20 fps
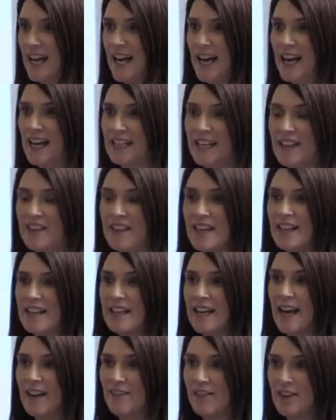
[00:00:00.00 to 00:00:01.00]
and I
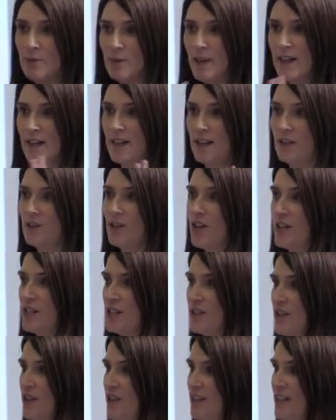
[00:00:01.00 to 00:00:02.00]
think everywhere
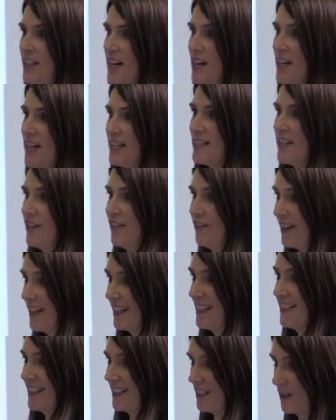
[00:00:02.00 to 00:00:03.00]
across Northern Ireland are
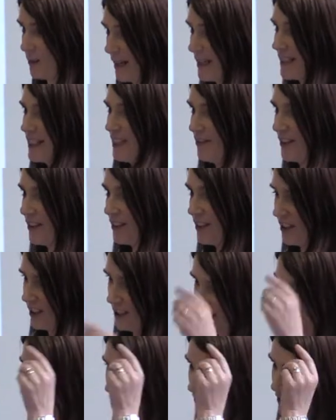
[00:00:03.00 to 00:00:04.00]
finding it quite
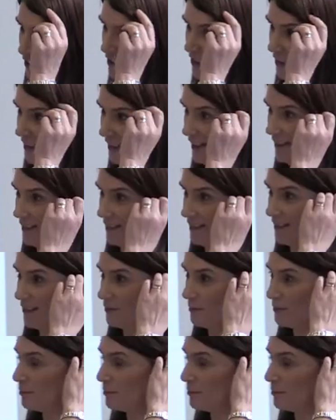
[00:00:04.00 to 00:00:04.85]
difficult. You can